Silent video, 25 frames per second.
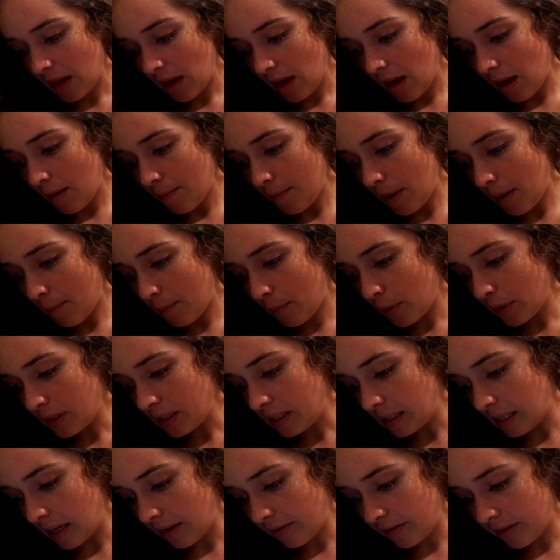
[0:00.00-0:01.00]
about
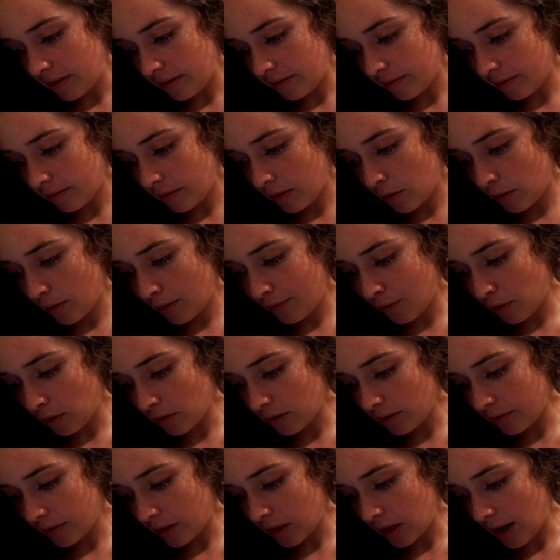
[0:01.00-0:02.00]
0.7, 3/4
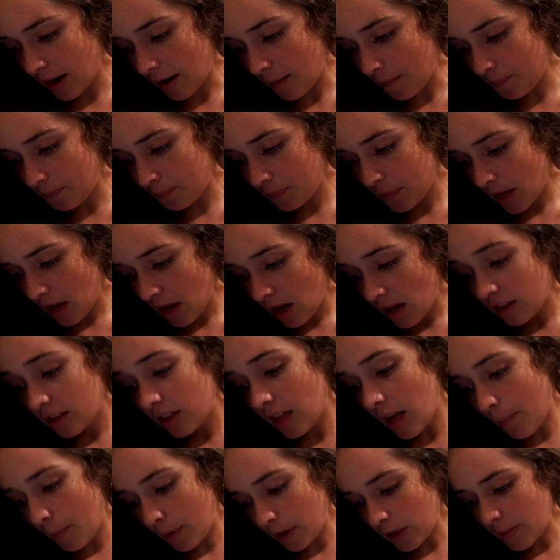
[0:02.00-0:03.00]
of a cup. So
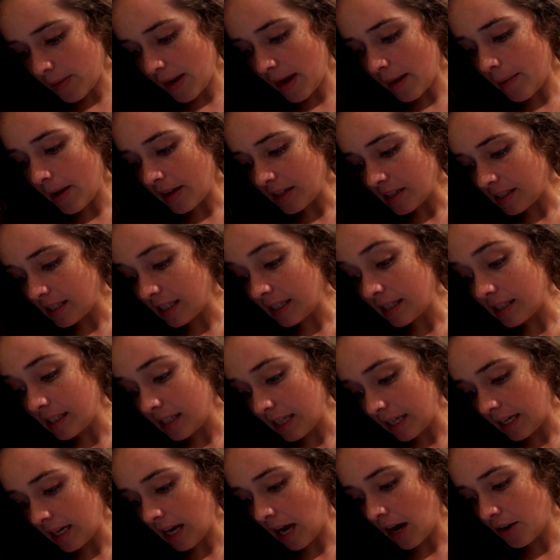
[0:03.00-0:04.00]
that puts me at about
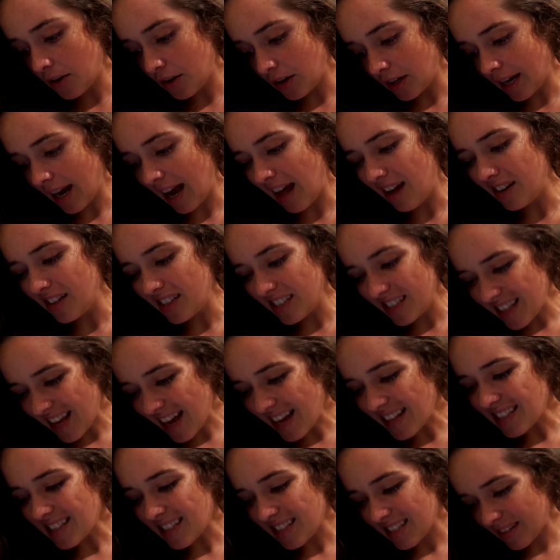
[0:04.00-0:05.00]
1,600 calories.
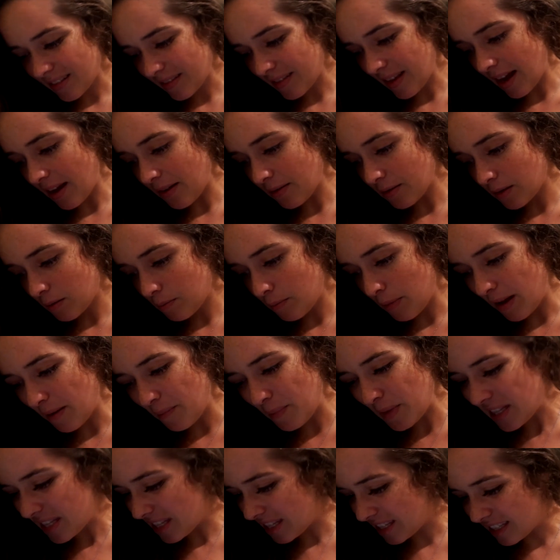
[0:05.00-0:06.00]
That sounds bad,
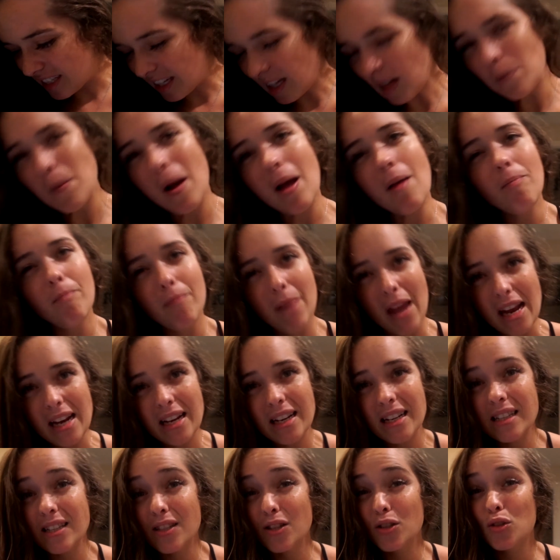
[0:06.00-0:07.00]
but still, my
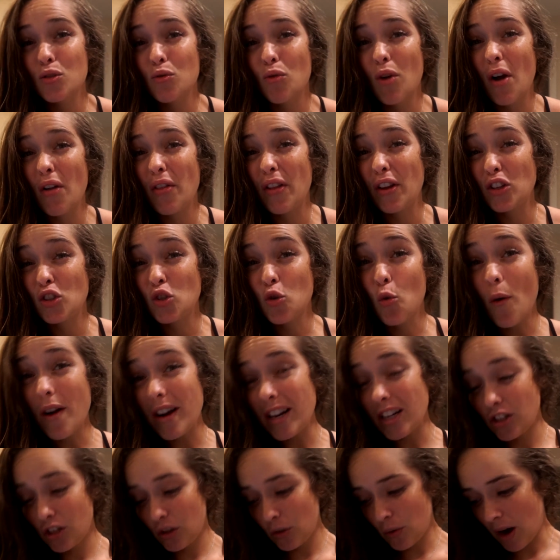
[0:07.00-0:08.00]
maintenance is around like
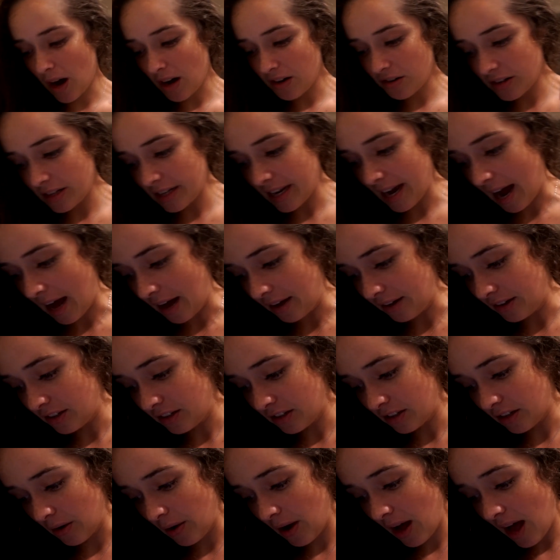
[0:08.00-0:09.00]
2,200 calories.
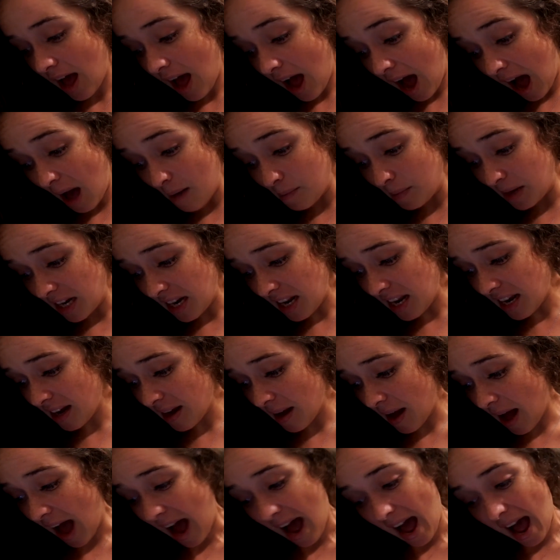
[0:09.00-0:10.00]
So I
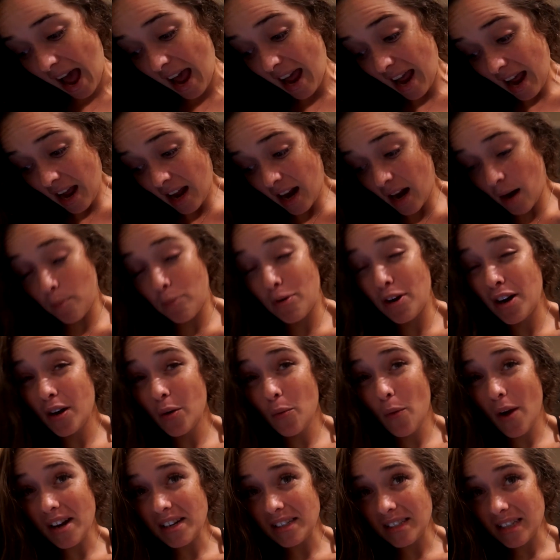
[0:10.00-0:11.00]
ate a pretty
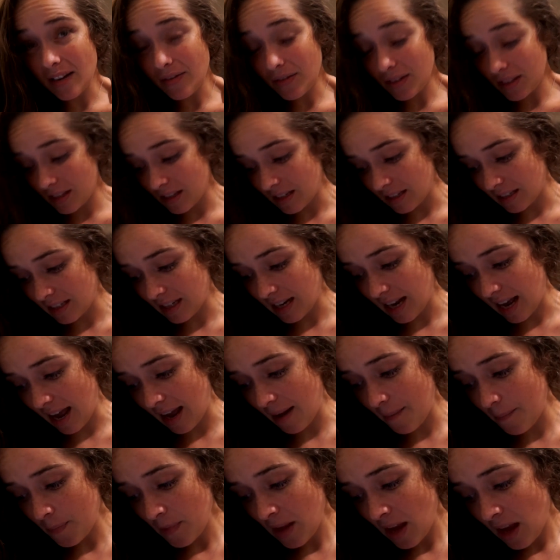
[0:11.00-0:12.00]
wide deficit
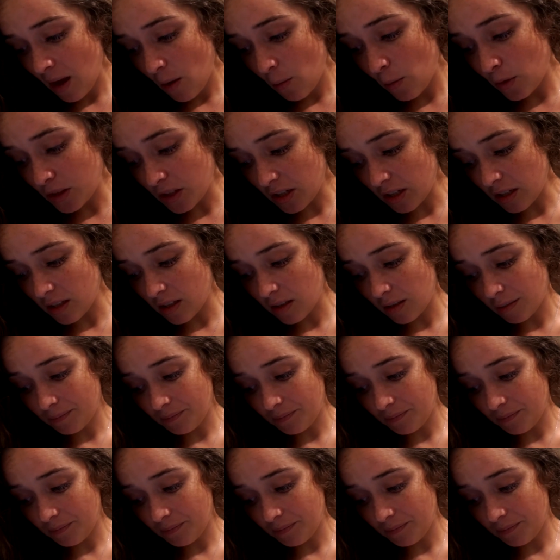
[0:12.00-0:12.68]
today, which is